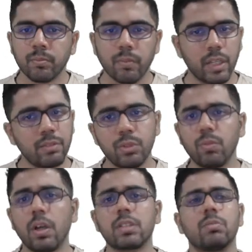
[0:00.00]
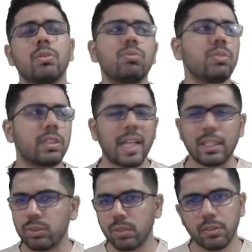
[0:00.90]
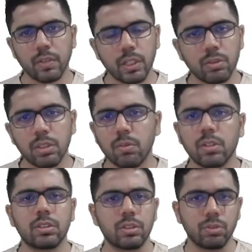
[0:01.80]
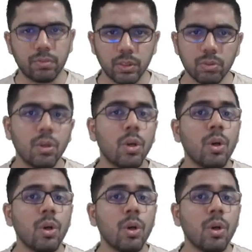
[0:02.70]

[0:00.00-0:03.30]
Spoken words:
If you are someone who is naturally very good in quants, good for you,